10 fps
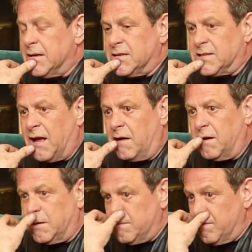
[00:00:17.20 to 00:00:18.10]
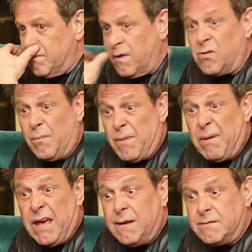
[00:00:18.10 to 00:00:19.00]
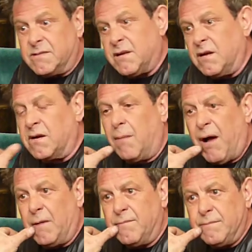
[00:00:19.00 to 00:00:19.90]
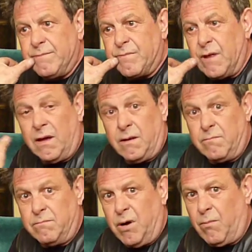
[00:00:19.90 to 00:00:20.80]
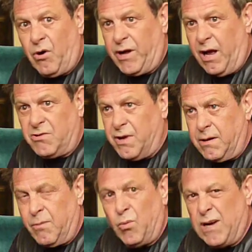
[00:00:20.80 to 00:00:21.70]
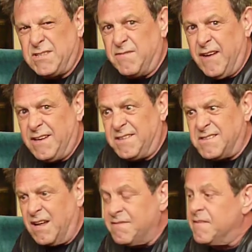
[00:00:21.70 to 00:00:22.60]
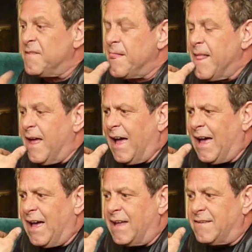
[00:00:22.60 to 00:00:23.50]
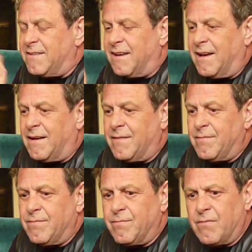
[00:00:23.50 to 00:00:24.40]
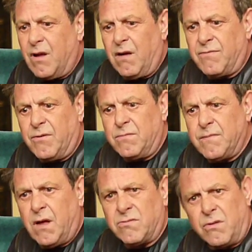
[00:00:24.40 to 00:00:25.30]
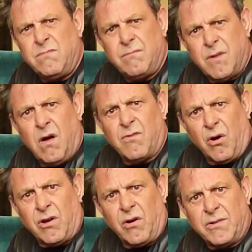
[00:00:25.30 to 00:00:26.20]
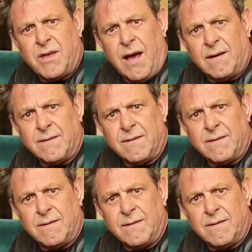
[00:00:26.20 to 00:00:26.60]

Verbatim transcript: So uh, I've got my beer, so I come home and my mind goes around, I'm always inventing stuff, and uh, I thought, hold on, I've got an idea.